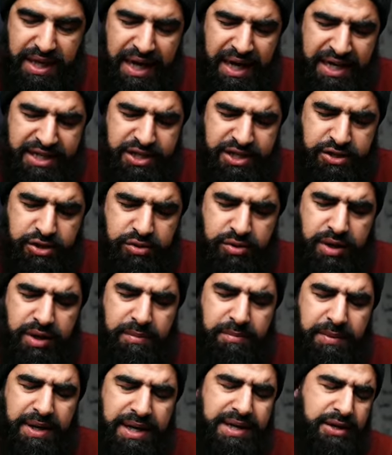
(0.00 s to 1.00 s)
Actually, no,
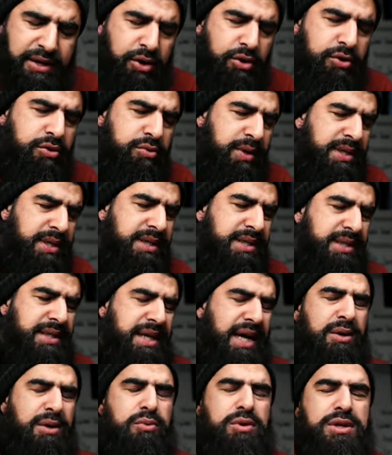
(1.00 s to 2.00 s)
my goal was
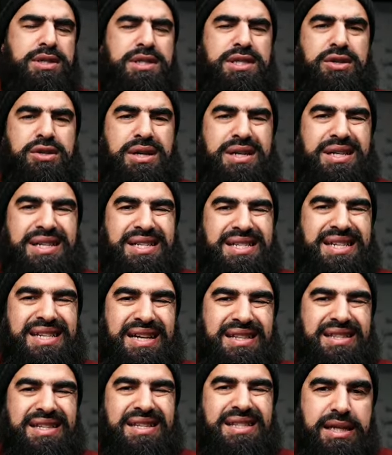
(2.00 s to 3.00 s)
that I wanted to
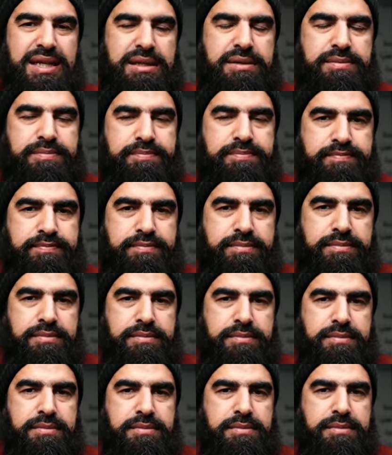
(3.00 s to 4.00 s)
understand the deen.
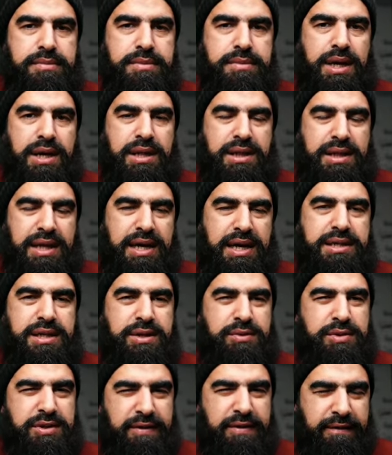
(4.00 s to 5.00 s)
That's,
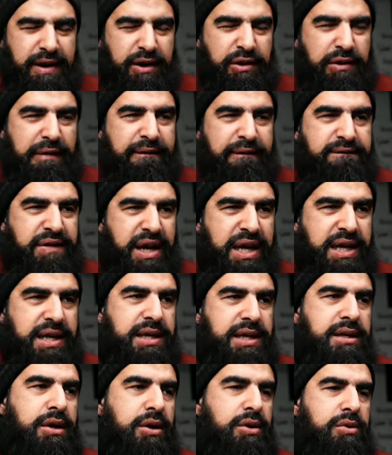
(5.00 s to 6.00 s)
it was a very
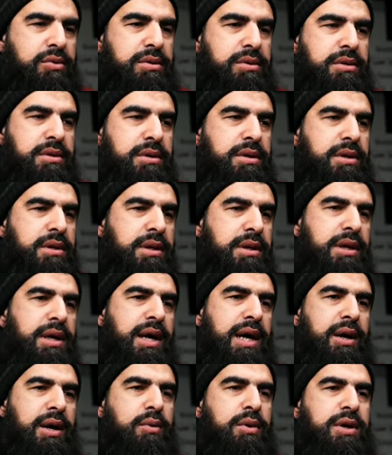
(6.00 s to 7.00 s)
vague goal.
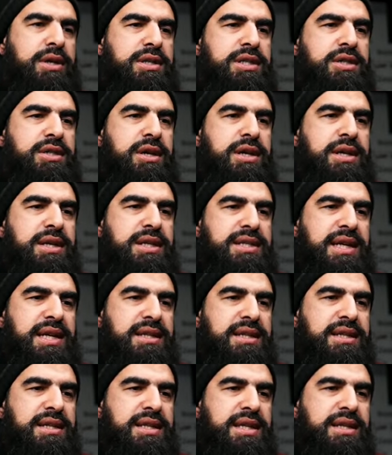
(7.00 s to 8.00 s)
I wanted to
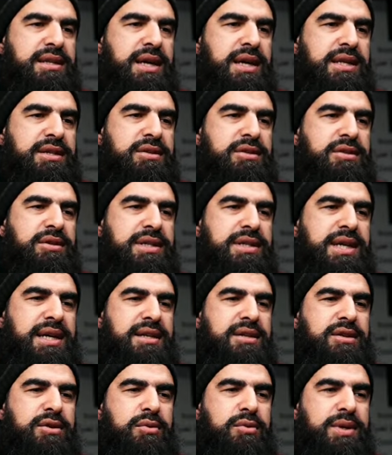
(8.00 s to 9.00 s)
understand the deen. I don't know
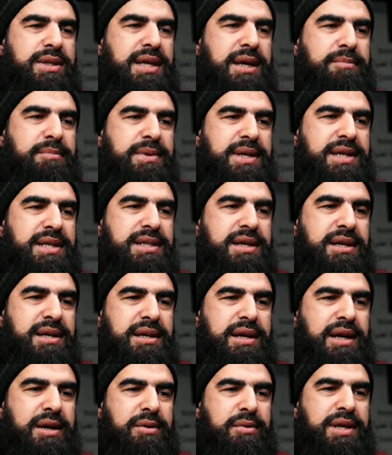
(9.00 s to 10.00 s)
exactly know what that means. I,
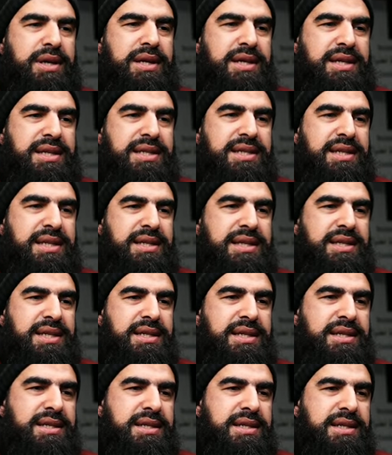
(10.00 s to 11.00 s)
I want to understand the
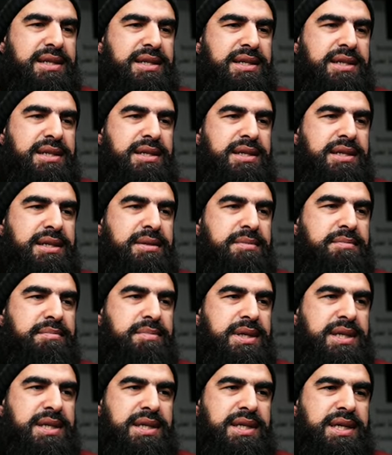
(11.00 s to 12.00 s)
deen.
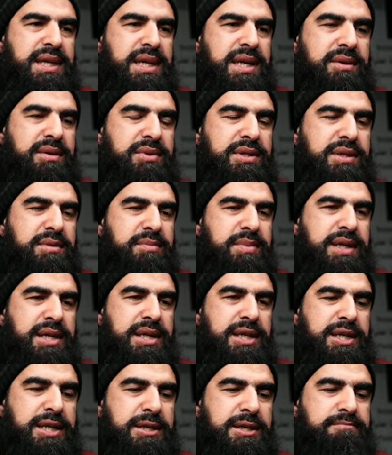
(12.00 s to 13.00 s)
But yeah, it was a bit
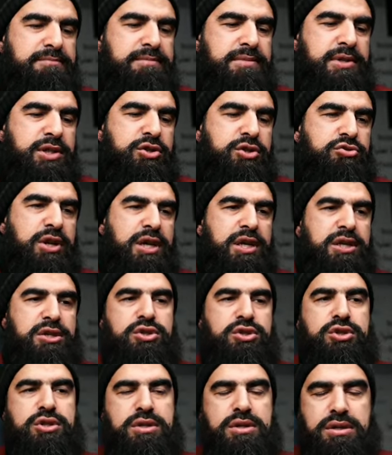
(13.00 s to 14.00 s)
um,
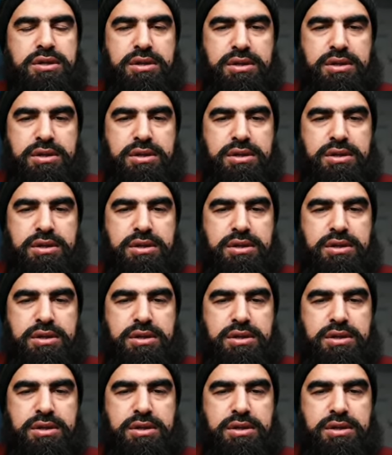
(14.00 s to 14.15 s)
strange.